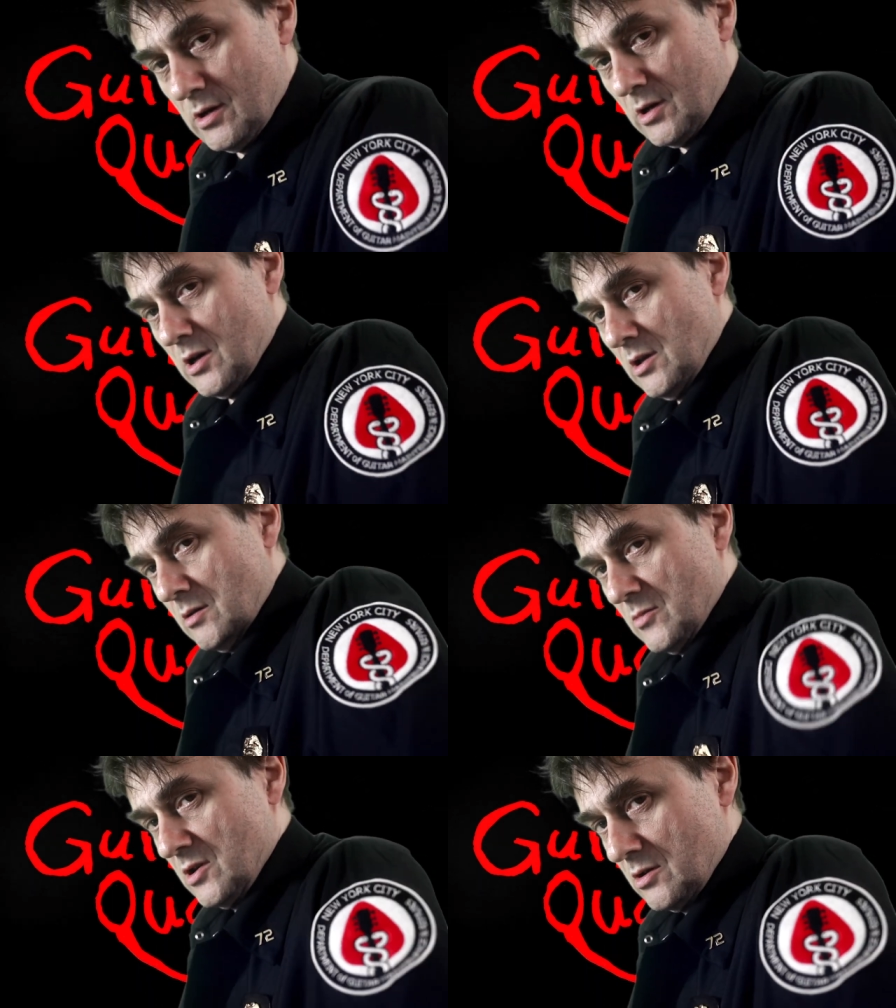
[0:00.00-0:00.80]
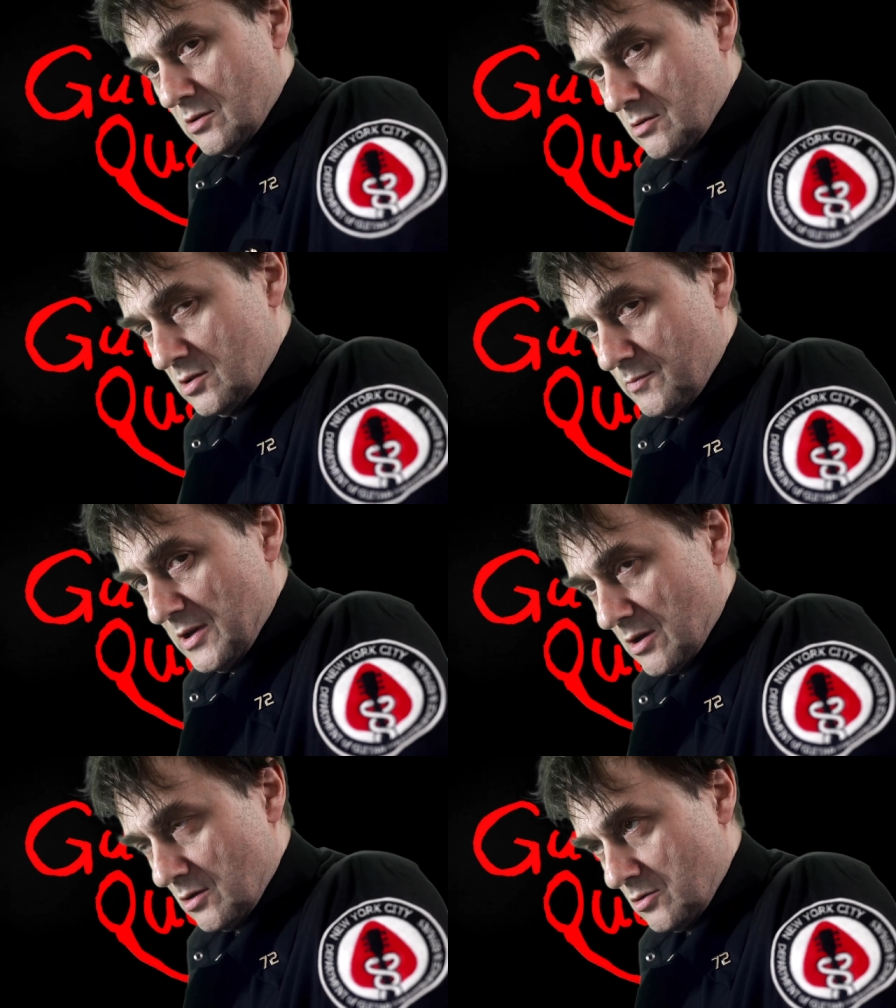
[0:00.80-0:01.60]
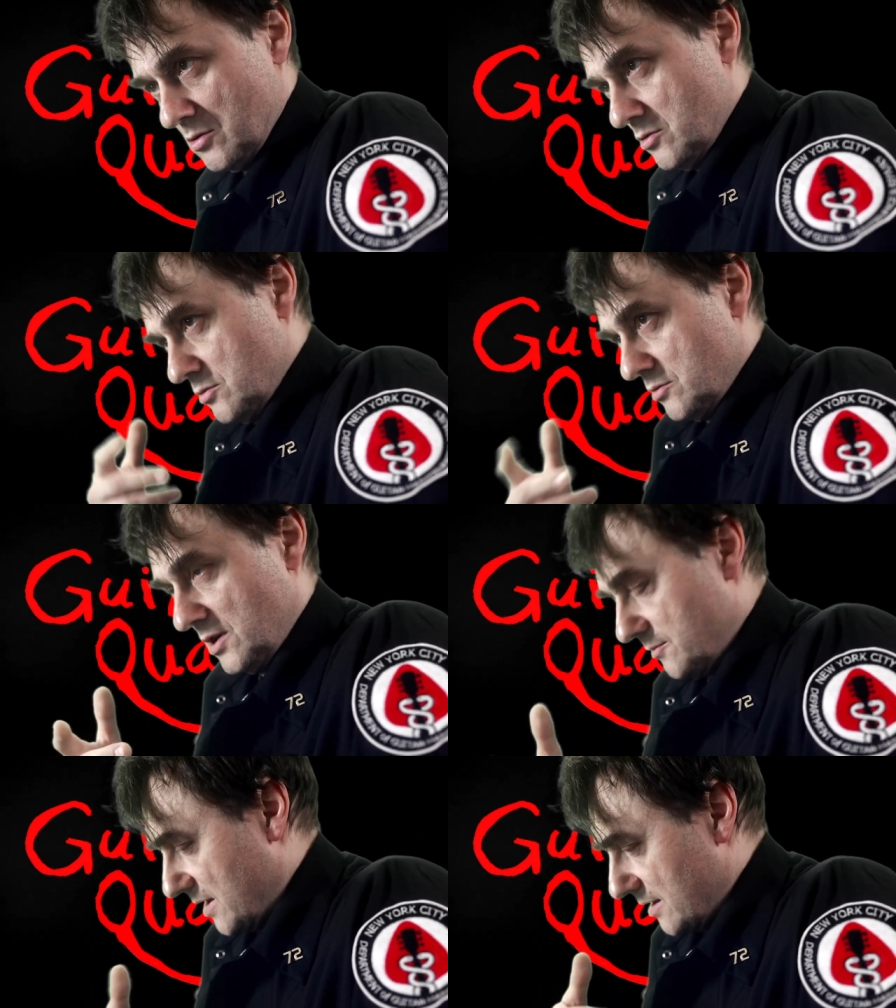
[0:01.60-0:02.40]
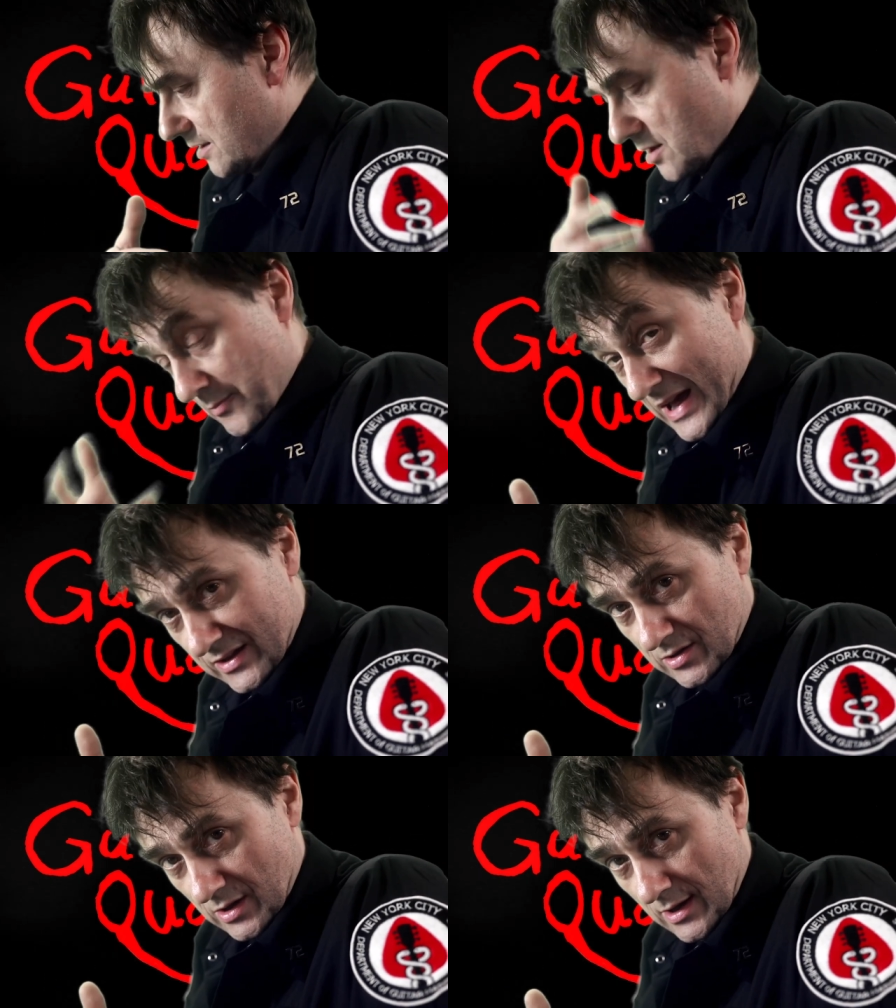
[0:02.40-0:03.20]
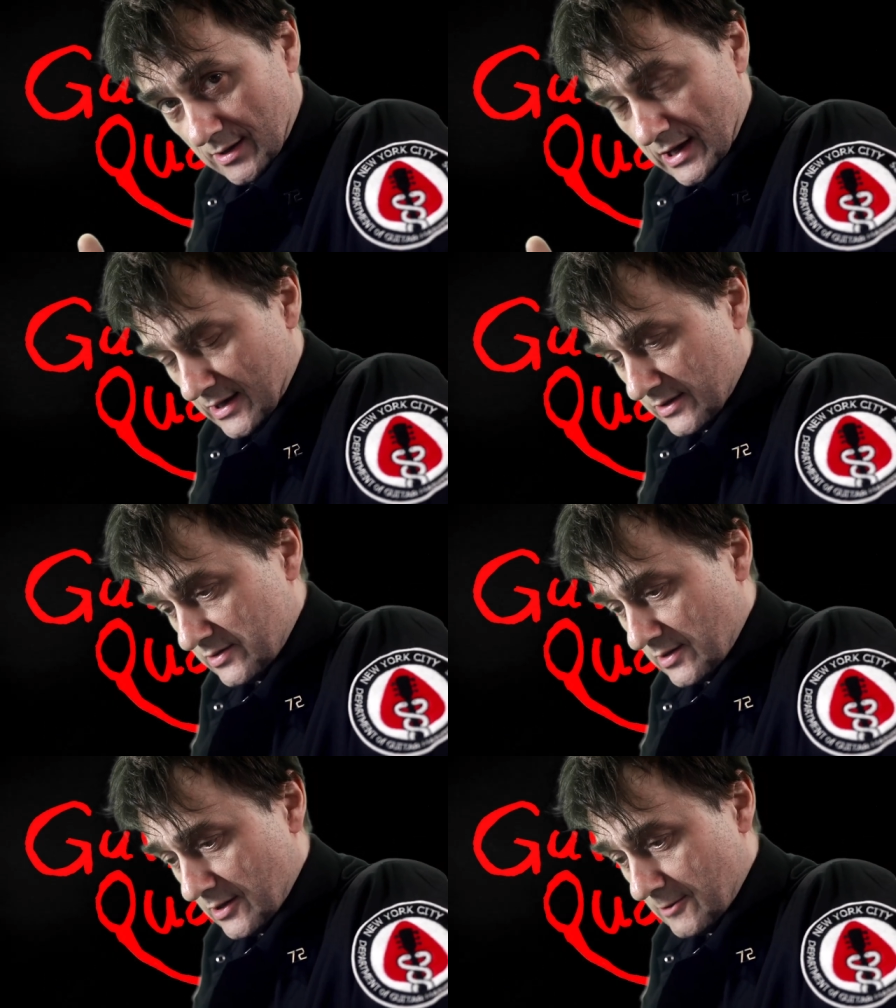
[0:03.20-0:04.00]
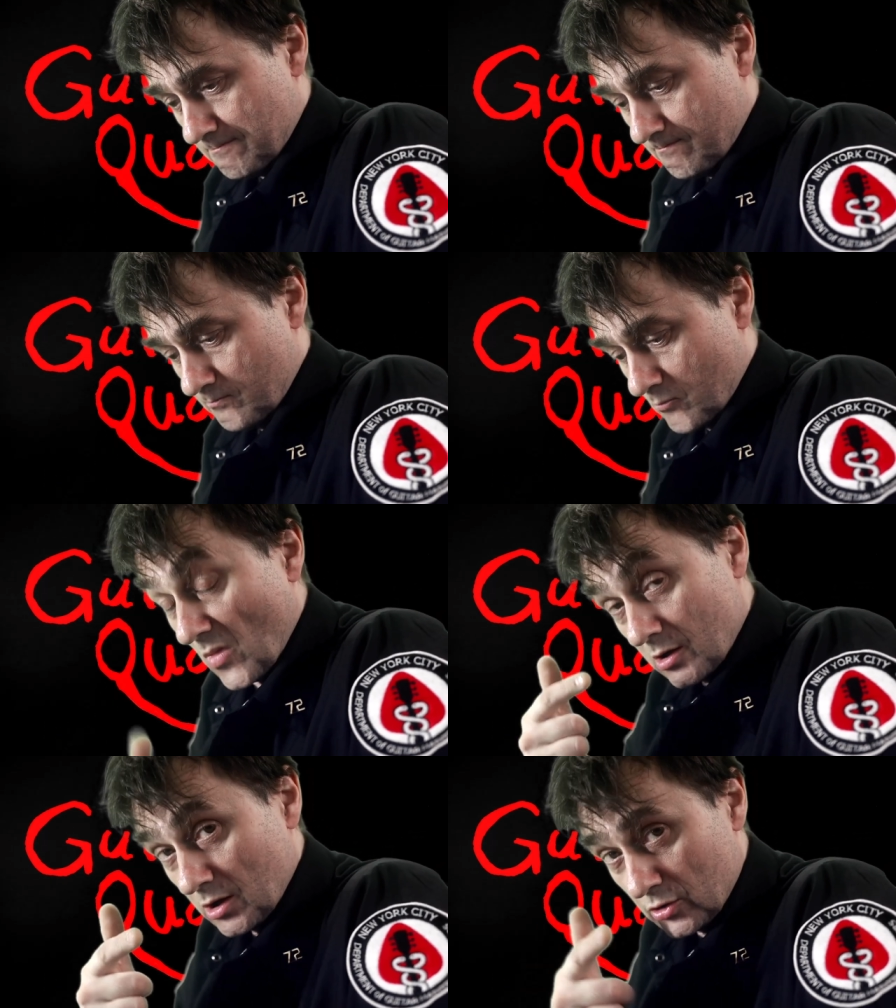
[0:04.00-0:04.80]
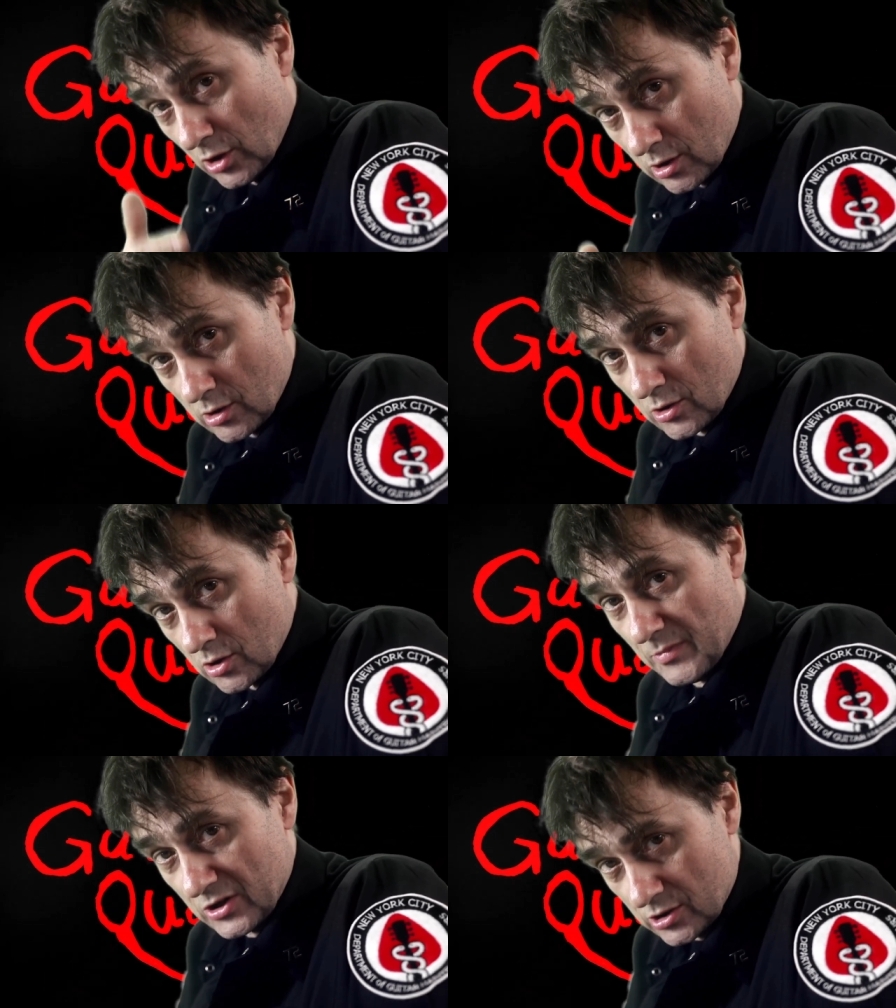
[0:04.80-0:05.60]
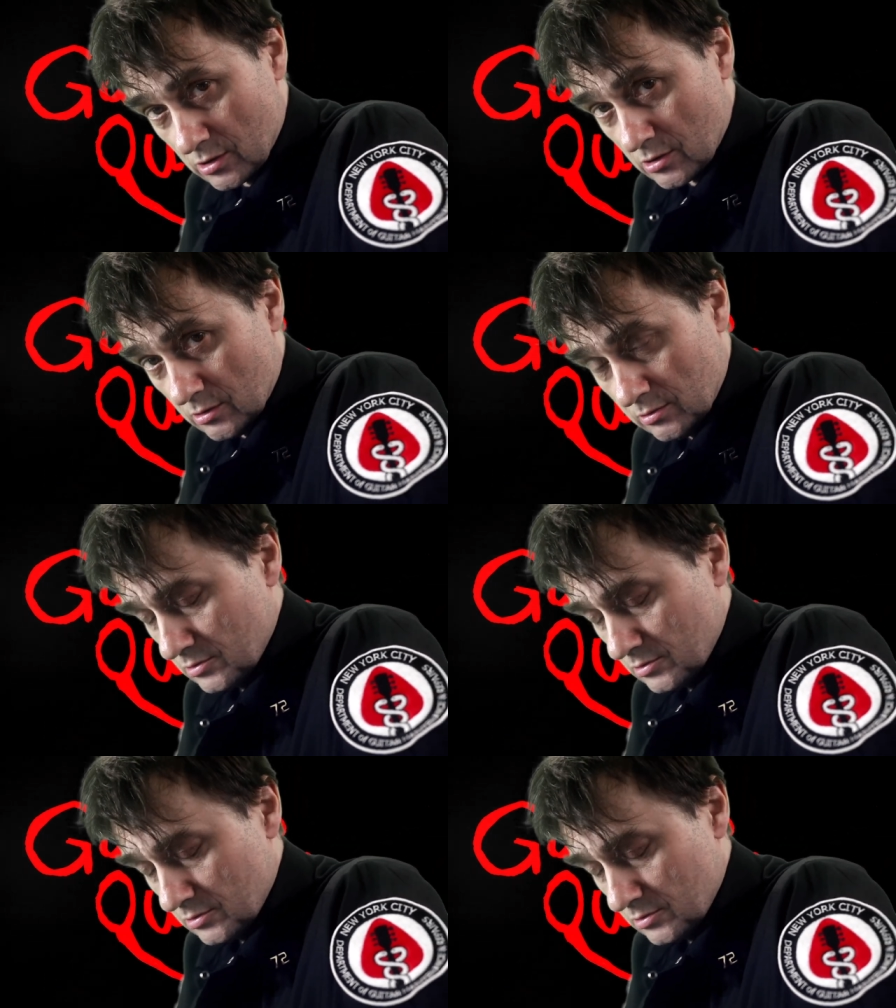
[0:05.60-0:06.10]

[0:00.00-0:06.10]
I am speaking to you in my capacity as a guitar commissioner.